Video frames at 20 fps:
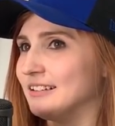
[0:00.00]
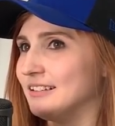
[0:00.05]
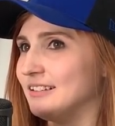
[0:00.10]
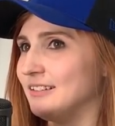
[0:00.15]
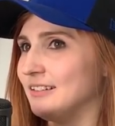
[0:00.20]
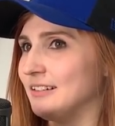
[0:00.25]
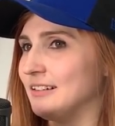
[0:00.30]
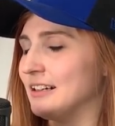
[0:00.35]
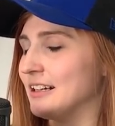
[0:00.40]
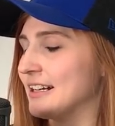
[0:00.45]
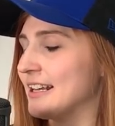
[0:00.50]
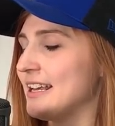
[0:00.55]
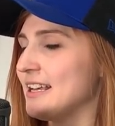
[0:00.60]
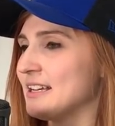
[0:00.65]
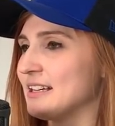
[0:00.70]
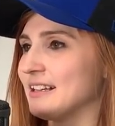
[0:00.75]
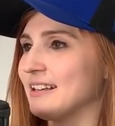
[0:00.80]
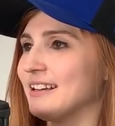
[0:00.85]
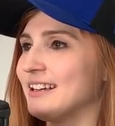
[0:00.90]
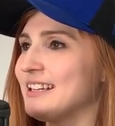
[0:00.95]
oh, I
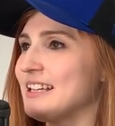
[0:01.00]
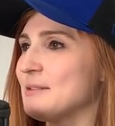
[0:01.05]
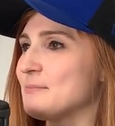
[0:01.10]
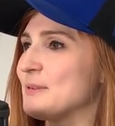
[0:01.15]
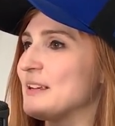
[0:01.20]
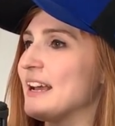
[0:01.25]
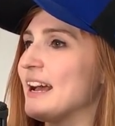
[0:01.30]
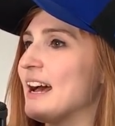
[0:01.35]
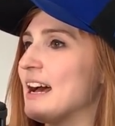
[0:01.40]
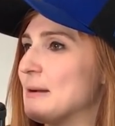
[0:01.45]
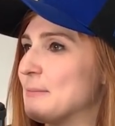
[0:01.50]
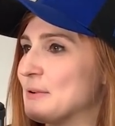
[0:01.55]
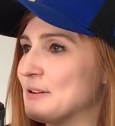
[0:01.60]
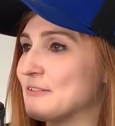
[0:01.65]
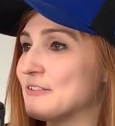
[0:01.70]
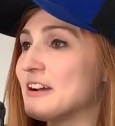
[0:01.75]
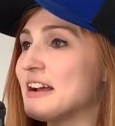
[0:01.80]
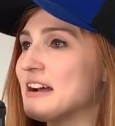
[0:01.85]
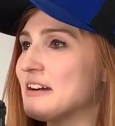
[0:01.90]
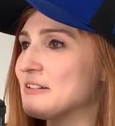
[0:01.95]
can't I can't be hopping
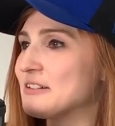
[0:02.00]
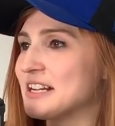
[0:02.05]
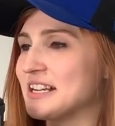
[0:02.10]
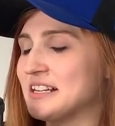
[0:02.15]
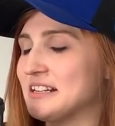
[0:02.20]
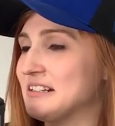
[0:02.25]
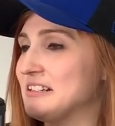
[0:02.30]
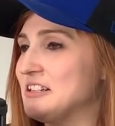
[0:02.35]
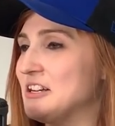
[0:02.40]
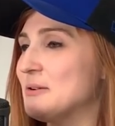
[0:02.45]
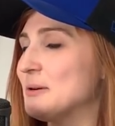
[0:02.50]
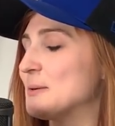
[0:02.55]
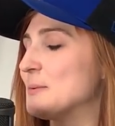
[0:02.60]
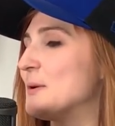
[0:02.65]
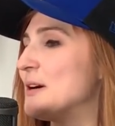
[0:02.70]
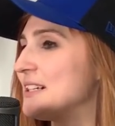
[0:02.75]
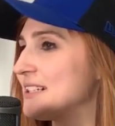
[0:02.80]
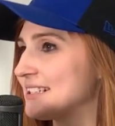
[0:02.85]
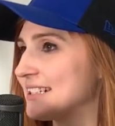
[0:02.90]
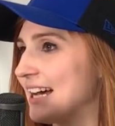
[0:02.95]
around, and no one
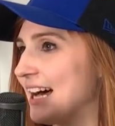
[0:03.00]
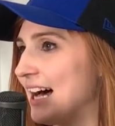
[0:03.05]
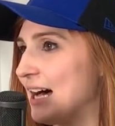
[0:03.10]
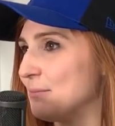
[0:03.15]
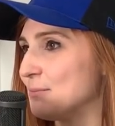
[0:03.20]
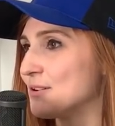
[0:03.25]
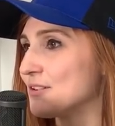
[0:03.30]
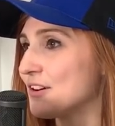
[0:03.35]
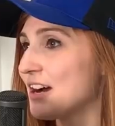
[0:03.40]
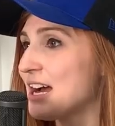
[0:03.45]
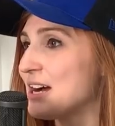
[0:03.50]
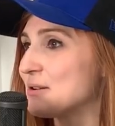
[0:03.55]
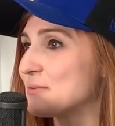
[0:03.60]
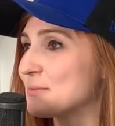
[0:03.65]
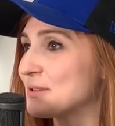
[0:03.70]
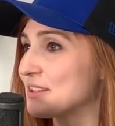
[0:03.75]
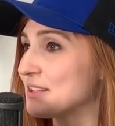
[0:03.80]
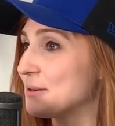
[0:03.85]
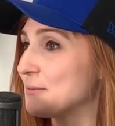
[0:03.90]
wants to hop around,